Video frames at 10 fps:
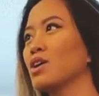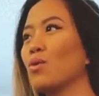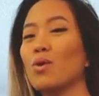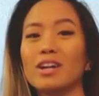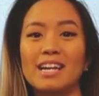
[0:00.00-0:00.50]

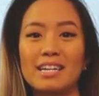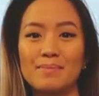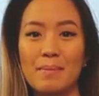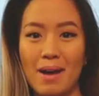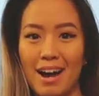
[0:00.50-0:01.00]

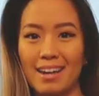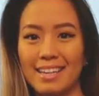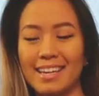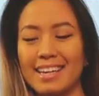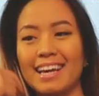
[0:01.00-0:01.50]
Organize My
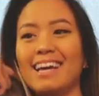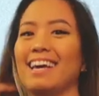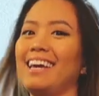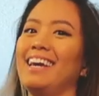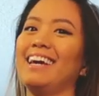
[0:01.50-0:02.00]
Bag
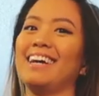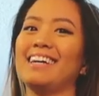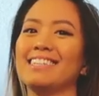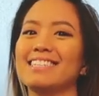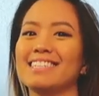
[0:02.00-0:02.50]

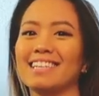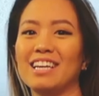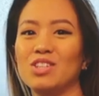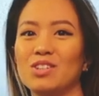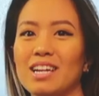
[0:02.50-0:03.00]
and
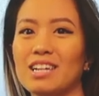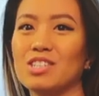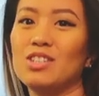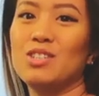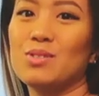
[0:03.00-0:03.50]
like you could
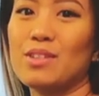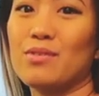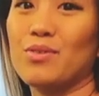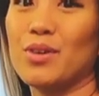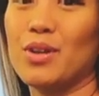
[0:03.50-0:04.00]
actually use
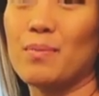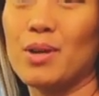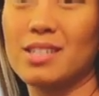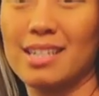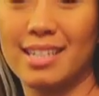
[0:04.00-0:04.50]
it for your
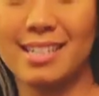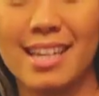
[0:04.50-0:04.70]
purses